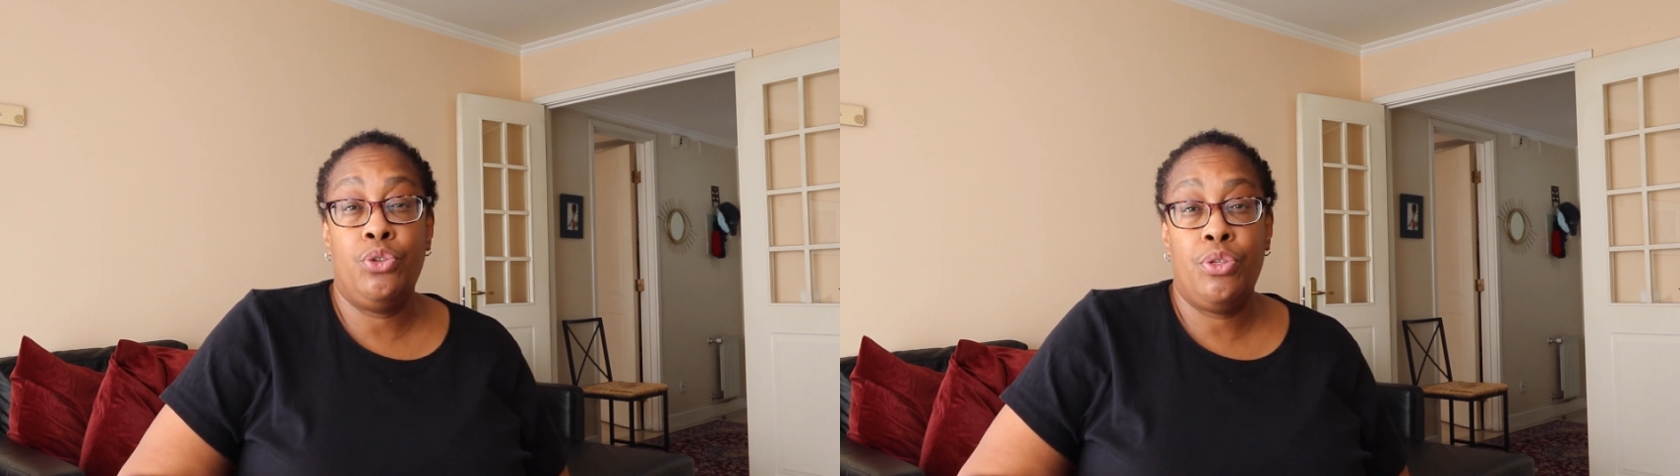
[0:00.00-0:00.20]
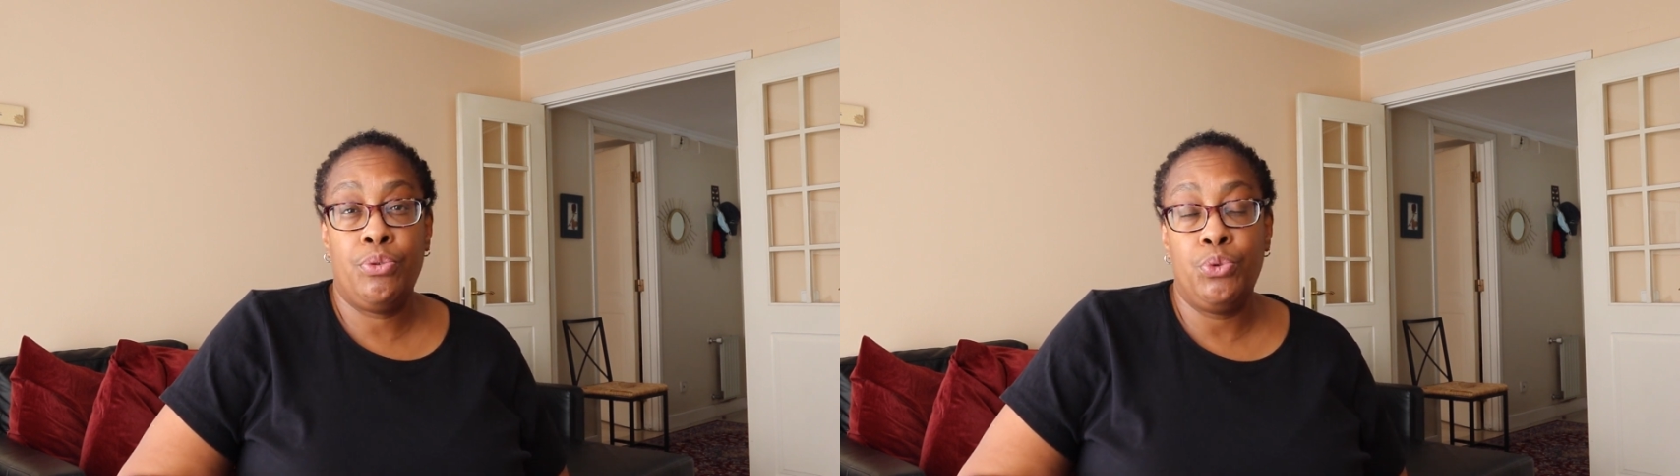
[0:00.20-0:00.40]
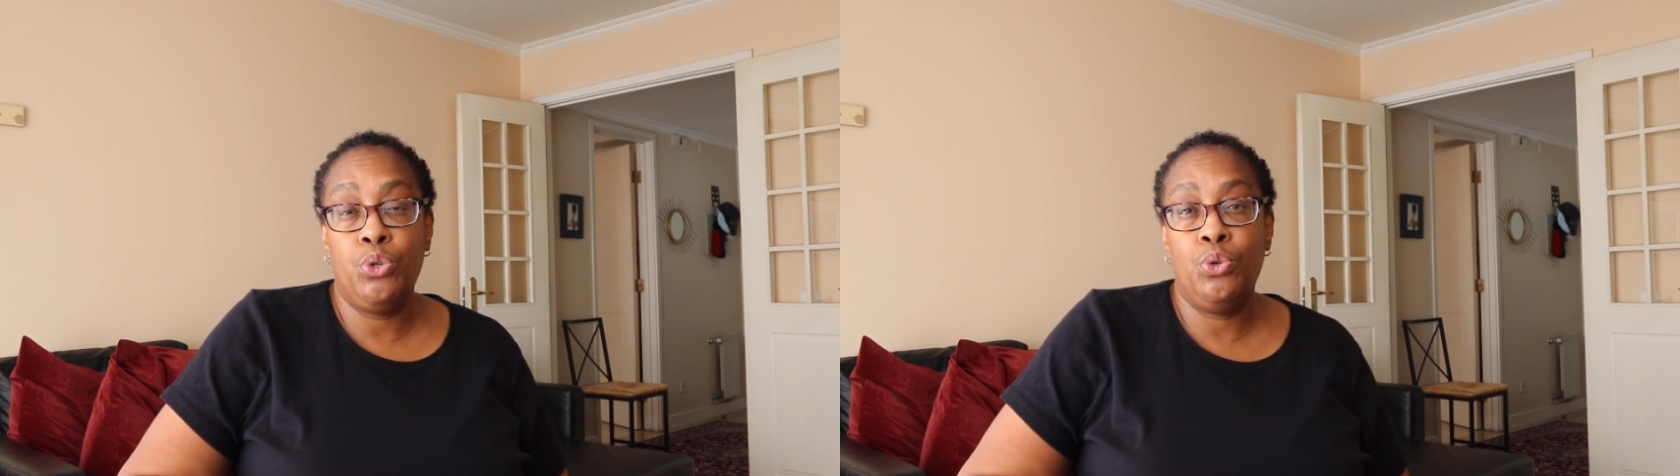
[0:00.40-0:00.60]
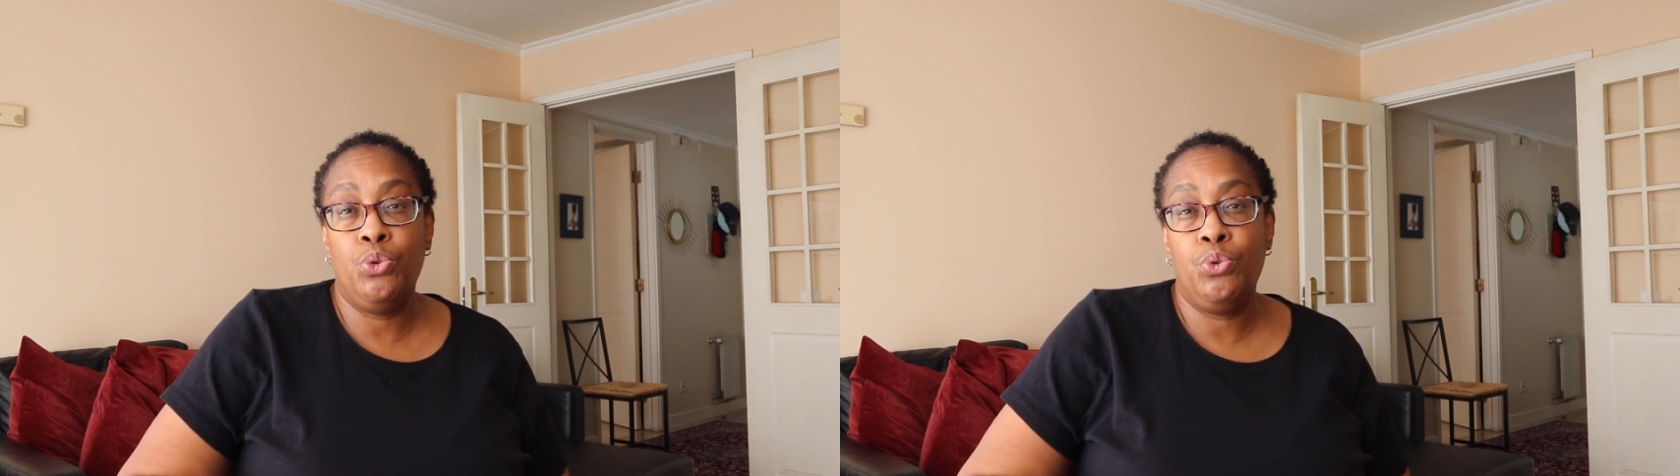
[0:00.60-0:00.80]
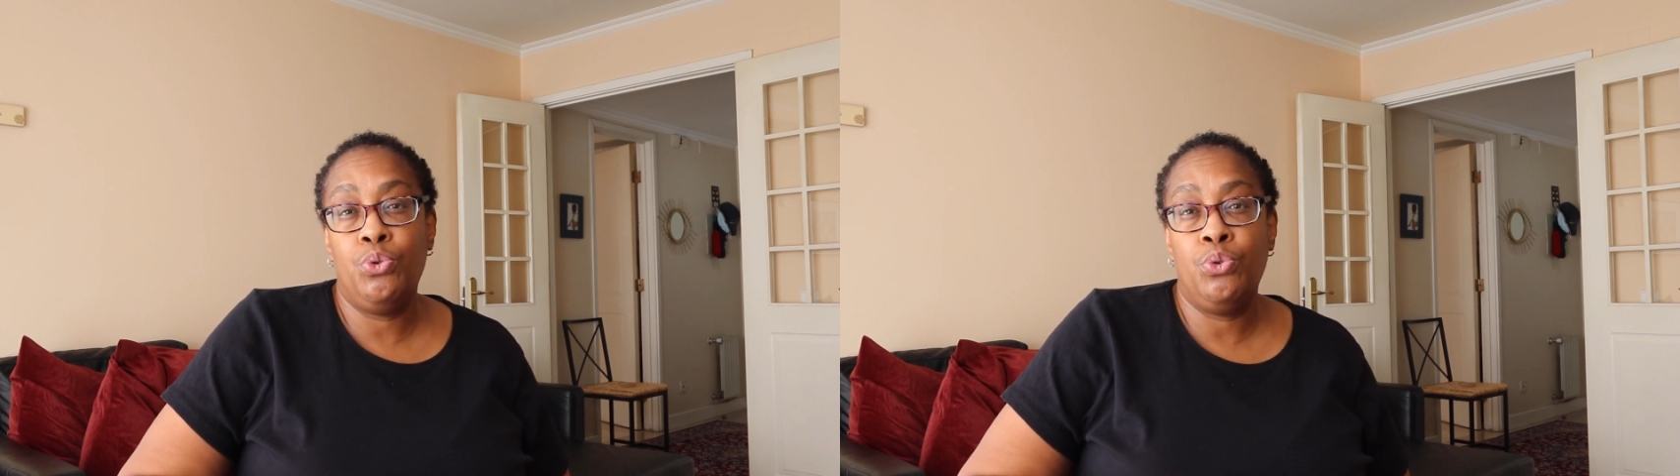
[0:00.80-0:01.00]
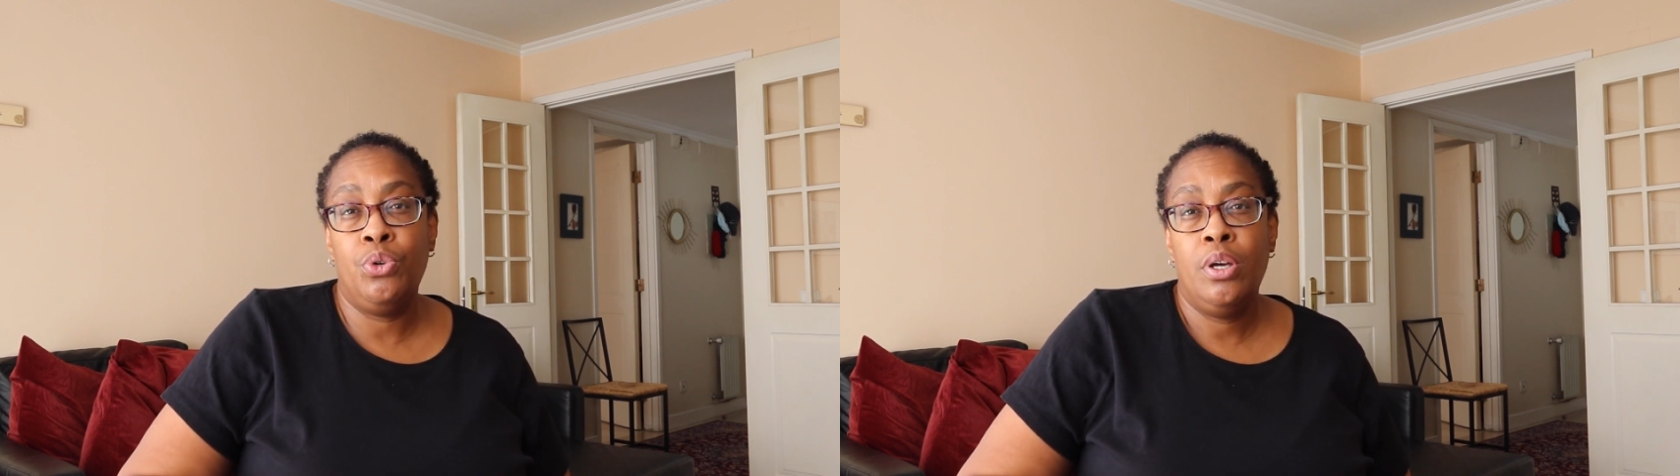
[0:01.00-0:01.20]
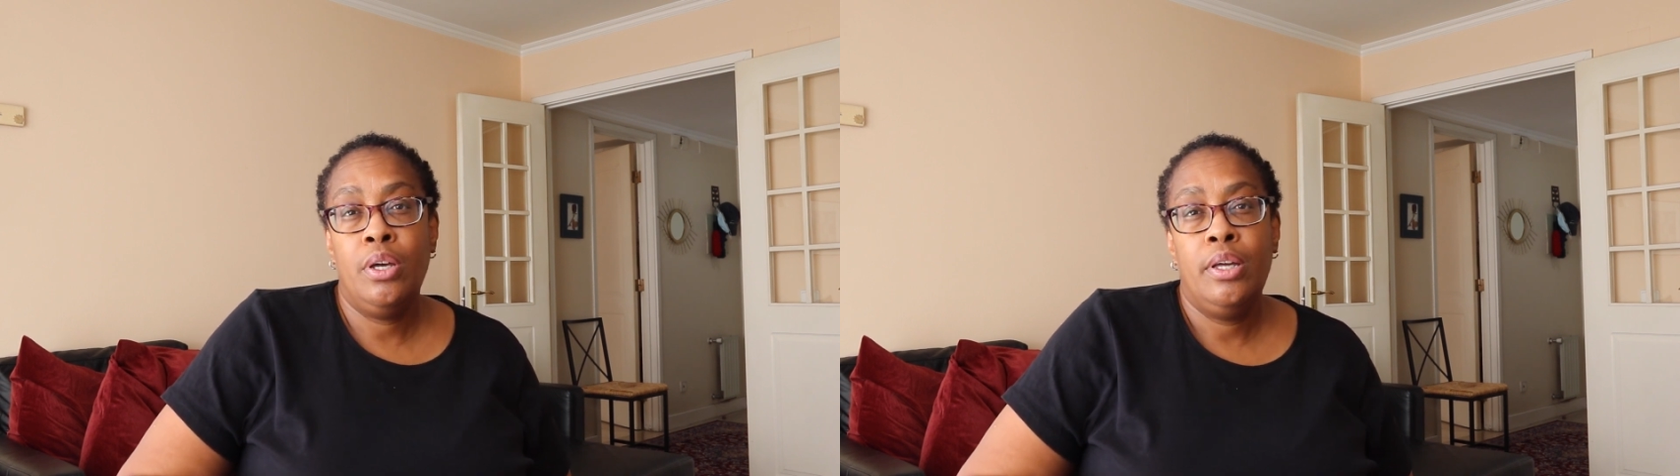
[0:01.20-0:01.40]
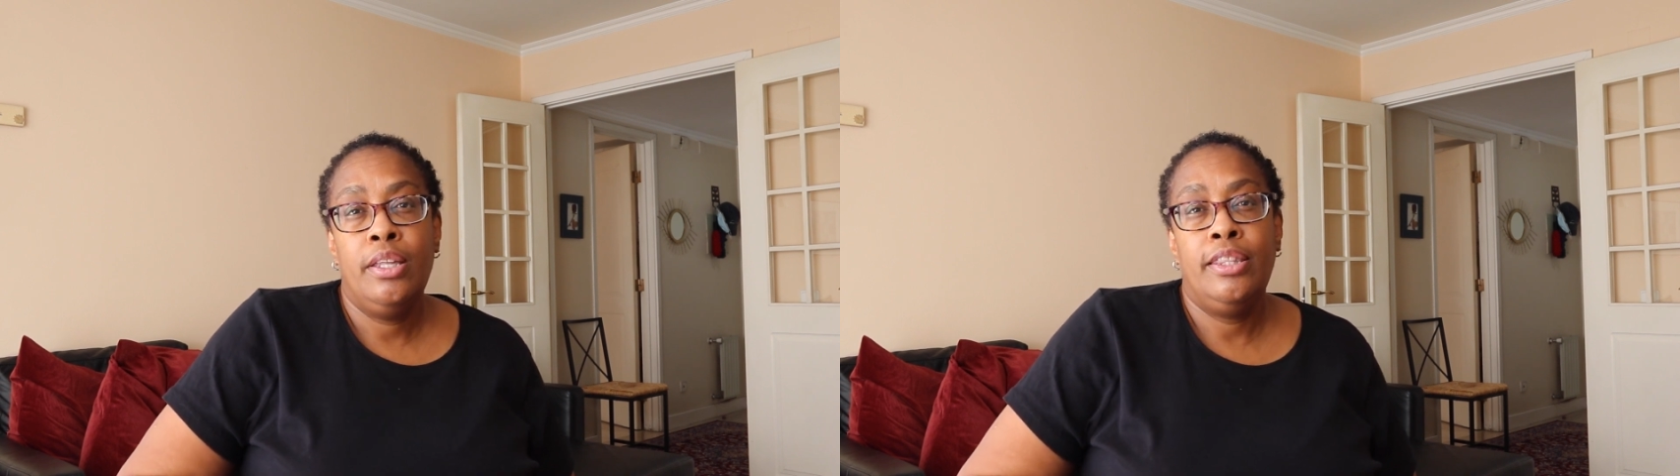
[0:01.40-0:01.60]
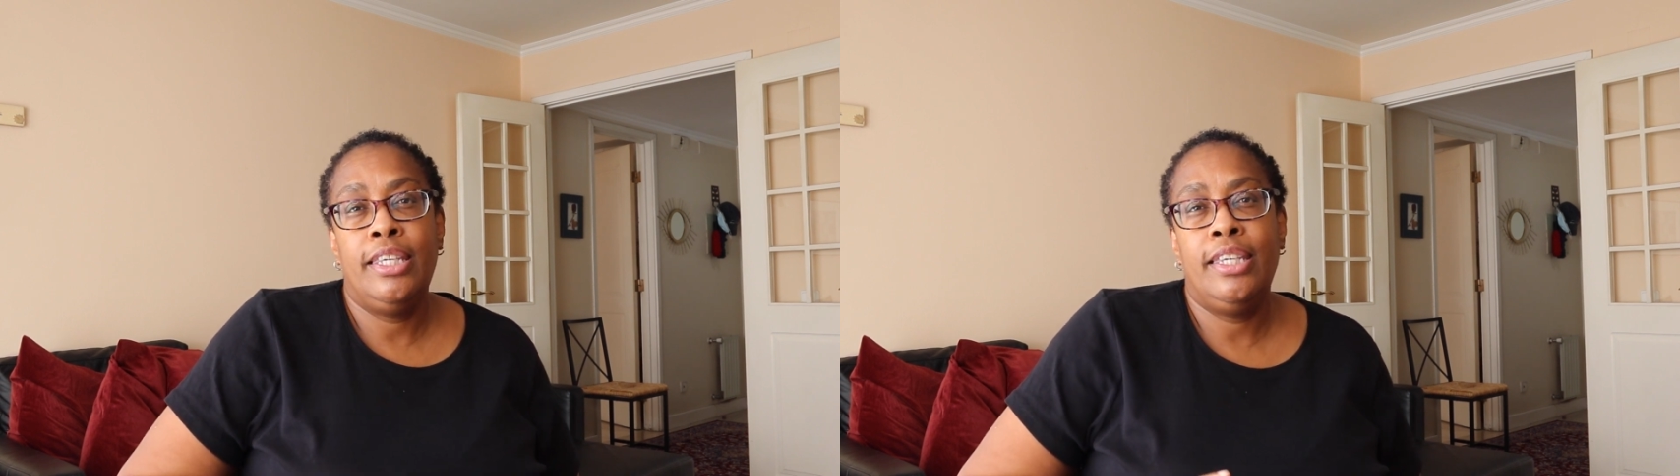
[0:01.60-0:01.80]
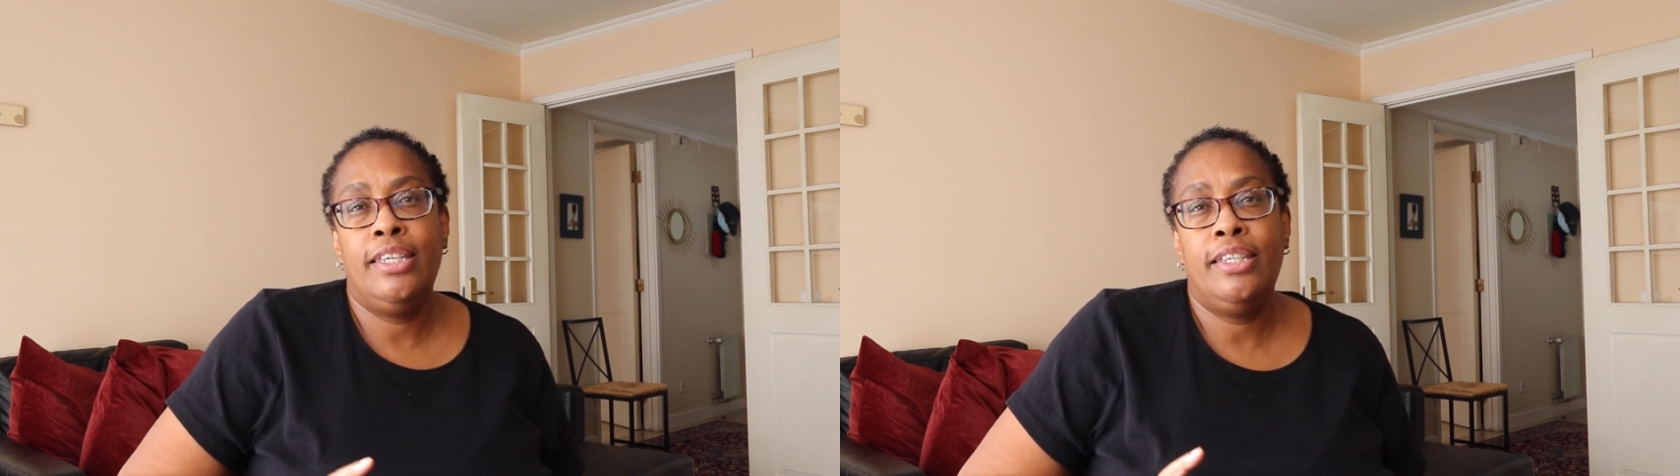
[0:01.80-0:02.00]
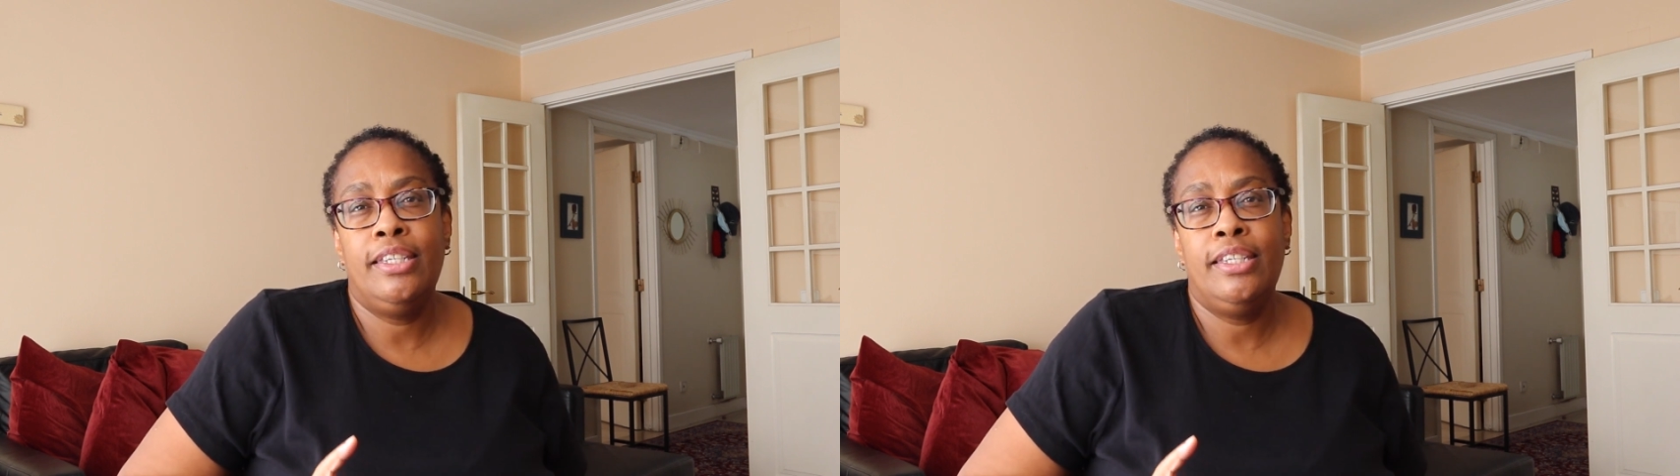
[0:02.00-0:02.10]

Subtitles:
through the